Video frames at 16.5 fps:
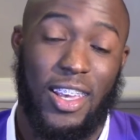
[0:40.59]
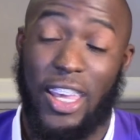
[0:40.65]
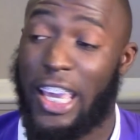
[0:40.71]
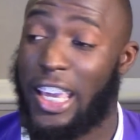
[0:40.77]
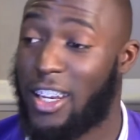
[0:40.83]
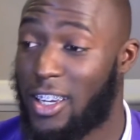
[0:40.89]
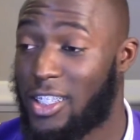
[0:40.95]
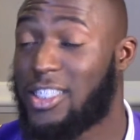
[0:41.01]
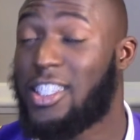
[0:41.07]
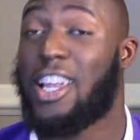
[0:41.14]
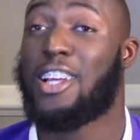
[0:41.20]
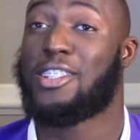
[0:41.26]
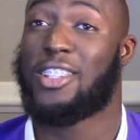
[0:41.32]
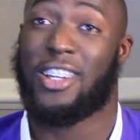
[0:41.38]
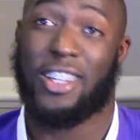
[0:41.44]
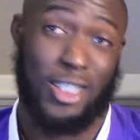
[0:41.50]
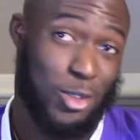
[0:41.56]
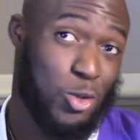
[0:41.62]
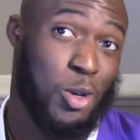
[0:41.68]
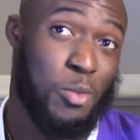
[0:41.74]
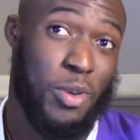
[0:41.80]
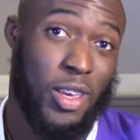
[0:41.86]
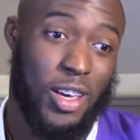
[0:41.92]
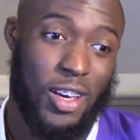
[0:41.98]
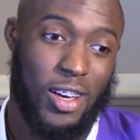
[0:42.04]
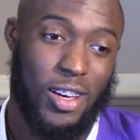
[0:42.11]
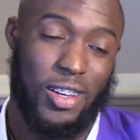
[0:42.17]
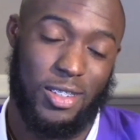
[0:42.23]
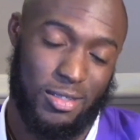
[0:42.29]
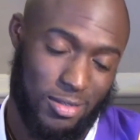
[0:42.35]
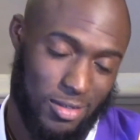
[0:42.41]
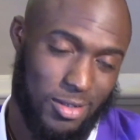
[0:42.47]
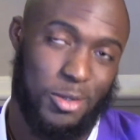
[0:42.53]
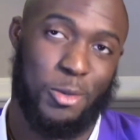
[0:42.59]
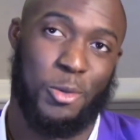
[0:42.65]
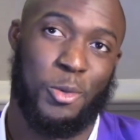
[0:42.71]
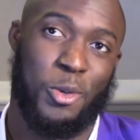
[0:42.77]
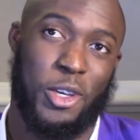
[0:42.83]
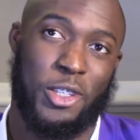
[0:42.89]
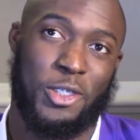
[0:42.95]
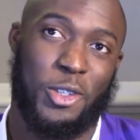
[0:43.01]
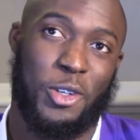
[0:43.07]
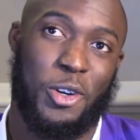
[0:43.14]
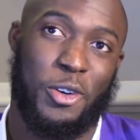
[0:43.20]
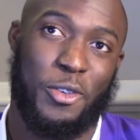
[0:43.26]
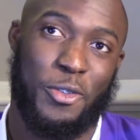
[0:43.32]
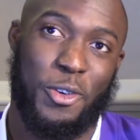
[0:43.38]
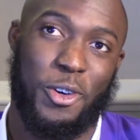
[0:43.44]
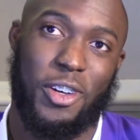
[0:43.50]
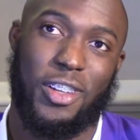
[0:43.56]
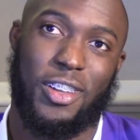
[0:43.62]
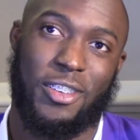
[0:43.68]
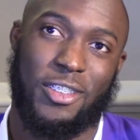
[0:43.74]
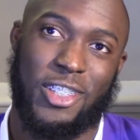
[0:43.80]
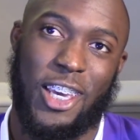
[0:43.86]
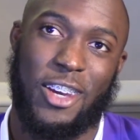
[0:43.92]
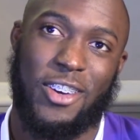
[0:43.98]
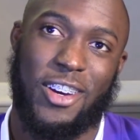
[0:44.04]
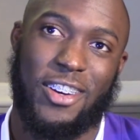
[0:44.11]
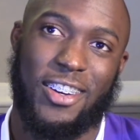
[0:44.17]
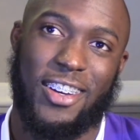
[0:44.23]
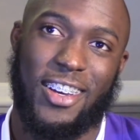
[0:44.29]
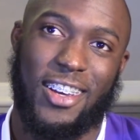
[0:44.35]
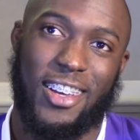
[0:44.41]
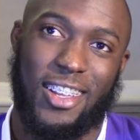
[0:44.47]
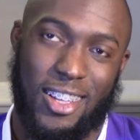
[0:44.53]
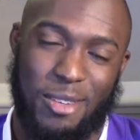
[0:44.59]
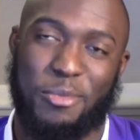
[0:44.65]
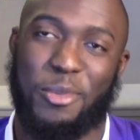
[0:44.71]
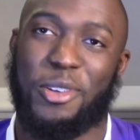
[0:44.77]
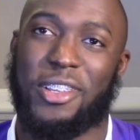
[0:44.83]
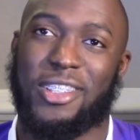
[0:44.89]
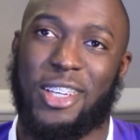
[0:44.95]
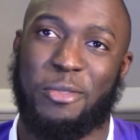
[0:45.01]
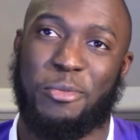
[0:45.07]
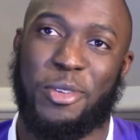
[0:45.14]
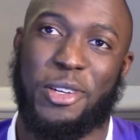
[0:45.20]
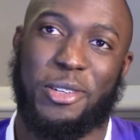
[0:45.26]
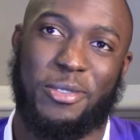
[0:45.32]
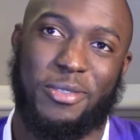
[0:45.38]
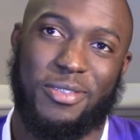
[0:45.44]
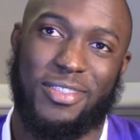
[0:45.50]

And uh, shout out to her. She will be uh, one years old on the 4th of January. Birthday's coming up.